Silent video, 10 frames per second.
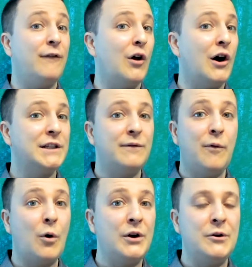floss
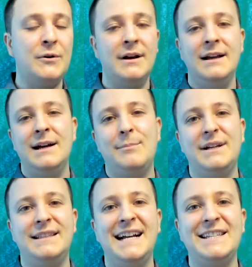for you,
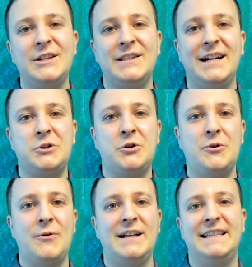but that's just not
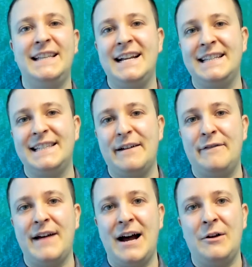true. As a dentist, I
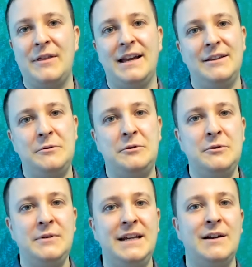found that you
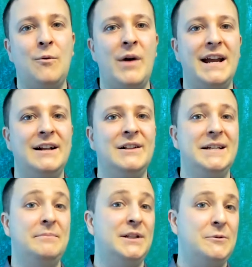do need a way to
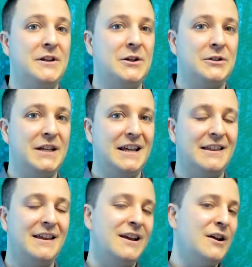clean between your
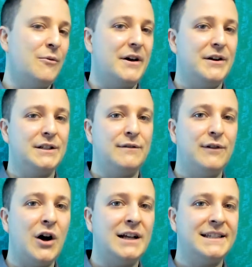teeth, whether it's
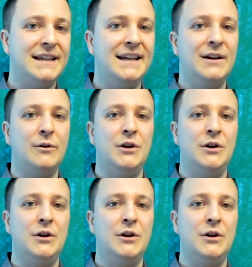flossing